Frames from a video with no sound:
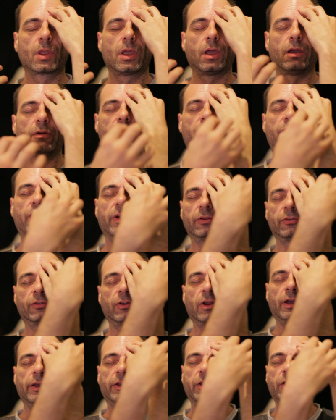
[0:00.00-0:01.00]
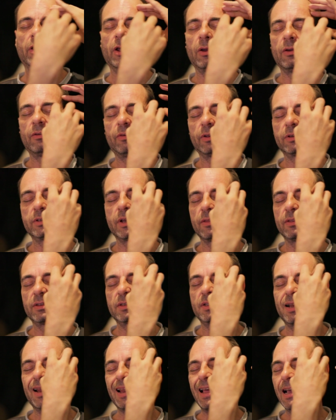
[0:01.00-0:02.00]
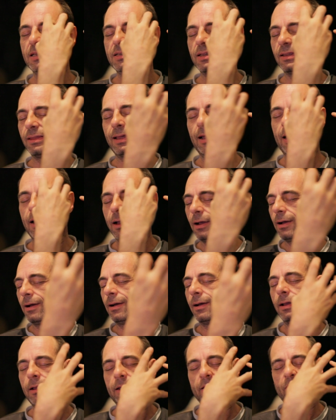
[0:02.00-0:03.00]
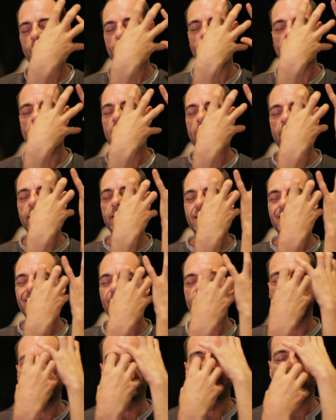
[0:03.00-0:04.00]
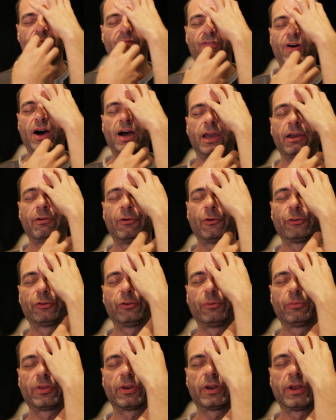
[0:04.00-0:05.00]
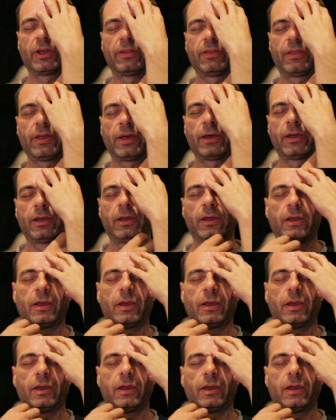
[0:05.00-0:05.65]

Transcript: It feels like, you know, it feels like there's glass in that eye, or the eye is literally on fire or something like that.